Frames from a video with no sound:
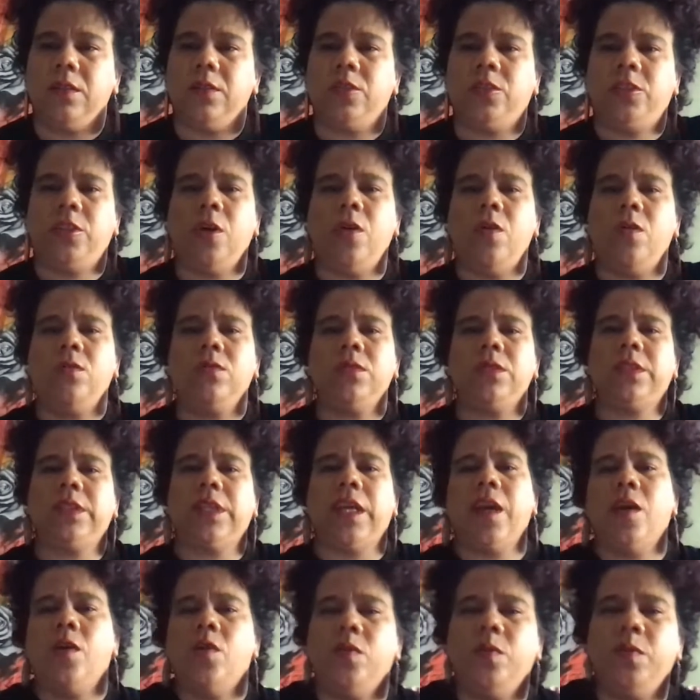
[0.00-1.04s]
Don't
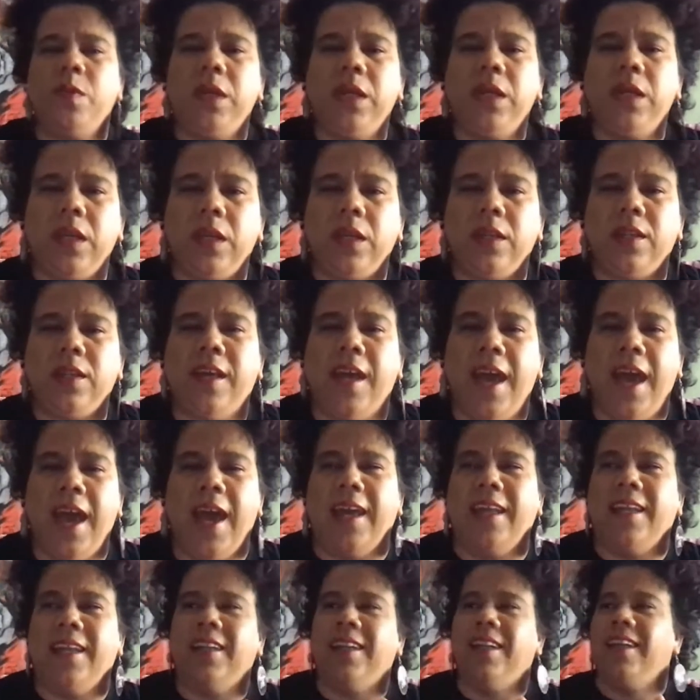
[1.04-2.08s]
tell me
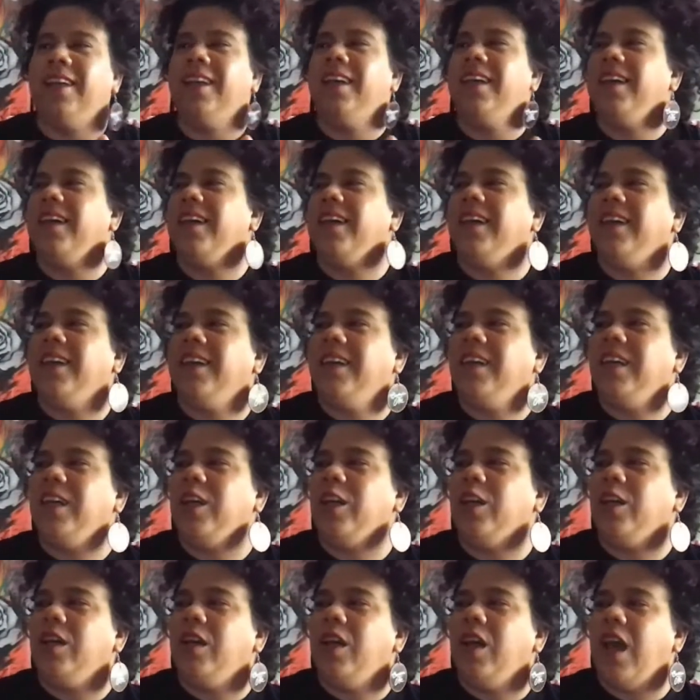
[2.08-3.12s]
that
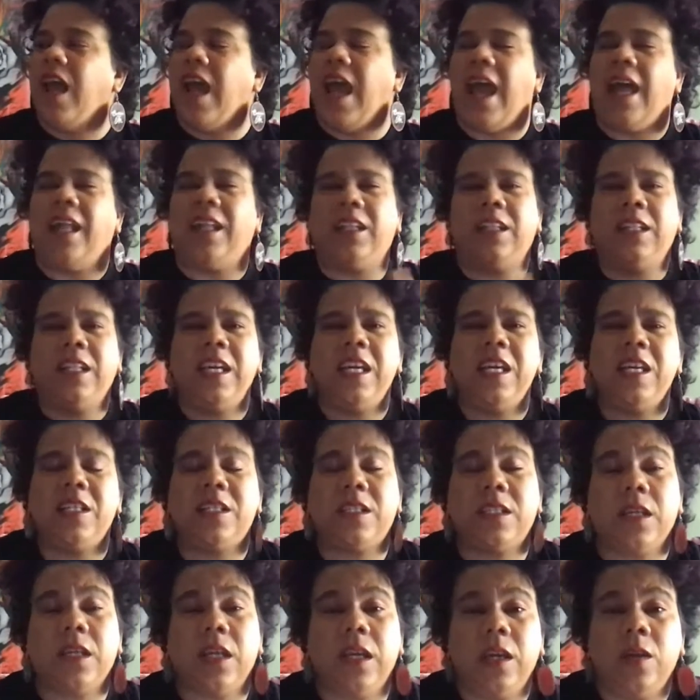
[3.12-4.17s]
at
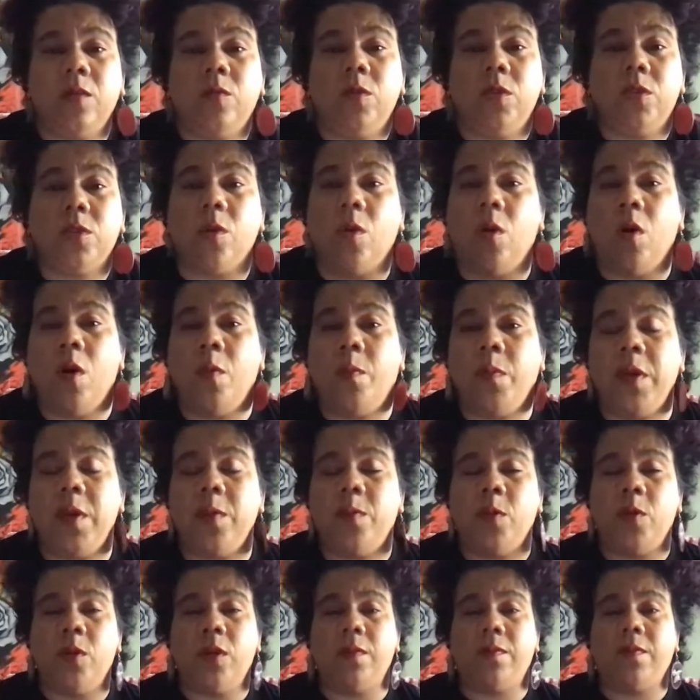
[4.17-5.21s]
least it was all people of